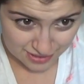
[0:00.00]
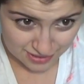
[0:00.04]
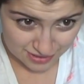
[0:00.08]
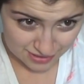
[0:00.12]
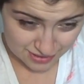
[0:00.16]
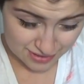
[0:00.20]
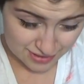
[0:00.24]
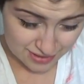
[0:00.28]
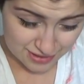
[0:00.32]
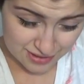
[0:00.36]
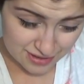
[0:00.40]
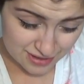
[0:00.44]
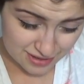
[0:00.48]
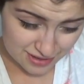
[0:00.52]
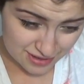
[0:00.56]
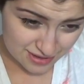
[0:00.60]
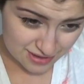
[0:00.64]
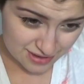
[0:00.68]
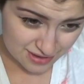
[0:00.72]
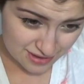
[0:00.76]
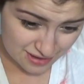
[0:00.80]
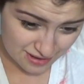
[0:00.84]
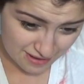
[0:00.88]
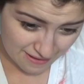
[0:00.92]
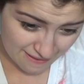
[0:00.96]

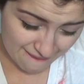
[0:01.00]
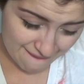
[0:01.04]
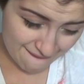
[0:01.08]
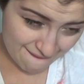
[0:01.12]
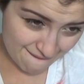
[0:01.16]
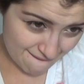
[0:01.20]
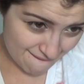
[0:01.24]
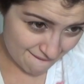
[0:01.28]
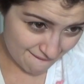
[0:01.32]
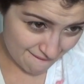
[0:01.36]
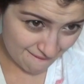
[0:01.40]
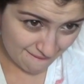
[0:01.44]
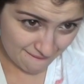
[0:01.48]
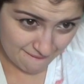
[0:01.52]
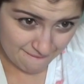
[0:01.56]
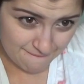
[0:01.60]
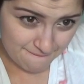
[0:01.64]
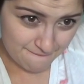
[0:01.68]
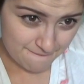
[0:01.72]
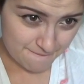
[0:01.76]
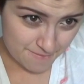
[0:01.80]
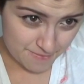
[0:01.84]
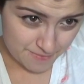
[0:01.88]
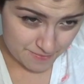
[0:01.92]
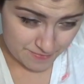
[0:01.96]

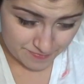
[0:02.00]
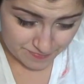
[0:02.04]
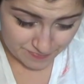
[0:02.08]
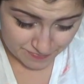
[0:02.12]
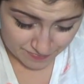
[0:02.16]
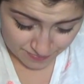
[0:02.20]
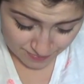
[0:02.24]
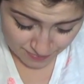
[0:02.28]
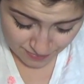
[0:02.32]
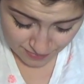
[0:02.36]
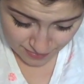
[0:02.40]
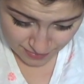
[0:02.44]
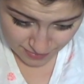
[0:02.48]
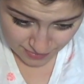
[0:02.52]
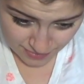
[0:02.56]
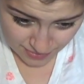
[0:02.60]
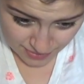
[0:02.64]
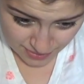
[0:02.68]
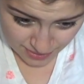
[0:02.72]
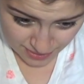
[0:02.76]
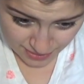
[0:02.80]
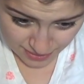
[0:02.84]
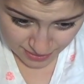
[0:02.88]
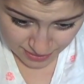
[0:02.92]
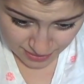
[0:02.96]

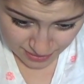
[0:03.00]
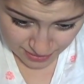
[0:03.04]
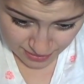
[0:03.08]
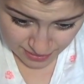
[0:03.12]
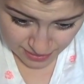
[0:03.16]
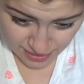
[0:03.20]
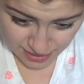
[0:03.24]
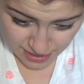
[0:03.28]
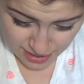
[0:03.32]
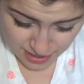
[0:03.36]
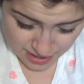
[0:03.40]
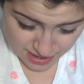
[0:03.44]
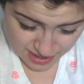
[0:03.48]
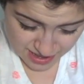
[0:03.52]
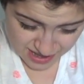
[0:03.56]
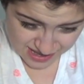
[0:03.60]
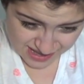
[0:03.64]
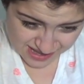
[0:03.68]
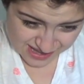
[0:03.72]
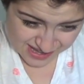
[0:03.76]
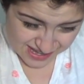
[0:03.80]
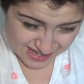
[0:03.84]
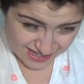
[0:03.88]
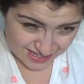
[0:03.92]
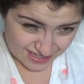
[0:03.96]

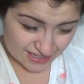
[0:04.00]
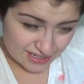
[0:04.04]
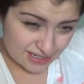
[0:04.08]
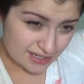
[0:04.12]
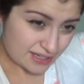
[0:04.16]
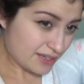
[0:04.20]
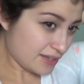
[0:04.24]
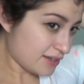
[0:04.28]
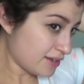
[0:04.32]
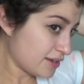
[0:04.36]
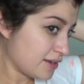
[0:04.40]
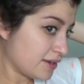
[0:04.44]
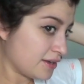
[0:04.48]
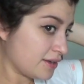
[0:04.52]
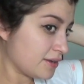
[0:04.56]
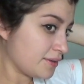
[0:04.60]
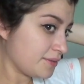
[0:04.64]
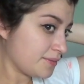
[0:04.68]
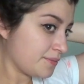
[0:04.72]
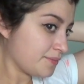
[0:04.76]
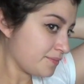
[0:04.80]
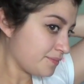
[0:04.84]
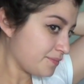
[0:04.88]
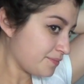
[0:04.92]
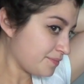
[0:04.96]

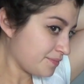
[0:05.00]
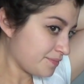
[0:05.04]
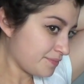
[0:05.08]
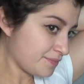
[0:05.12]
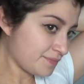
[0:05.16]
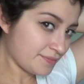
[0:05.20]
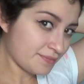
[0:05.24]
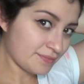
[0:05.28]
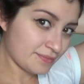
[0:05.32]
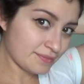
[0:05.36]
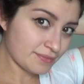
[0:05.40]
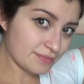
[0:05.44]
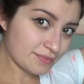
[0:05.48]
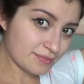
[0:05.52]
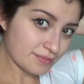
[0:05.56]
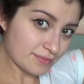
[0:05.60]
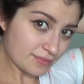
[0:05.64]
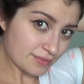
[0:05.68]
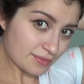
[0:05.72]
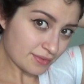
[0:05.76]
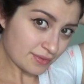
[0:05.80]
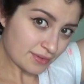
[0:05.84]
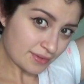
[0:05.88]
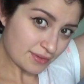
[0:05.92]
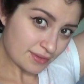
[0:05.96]

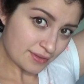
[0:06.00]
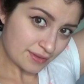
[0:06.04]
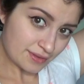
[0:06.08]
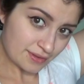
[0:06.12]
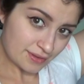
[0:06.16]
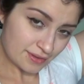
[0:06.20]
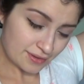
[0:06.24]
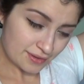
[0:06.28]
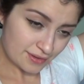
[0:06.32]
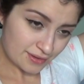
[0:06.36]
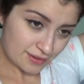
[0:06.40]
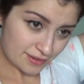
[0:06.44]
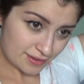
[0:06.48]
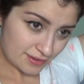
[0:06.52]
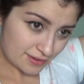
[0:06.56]
Nobody speaks.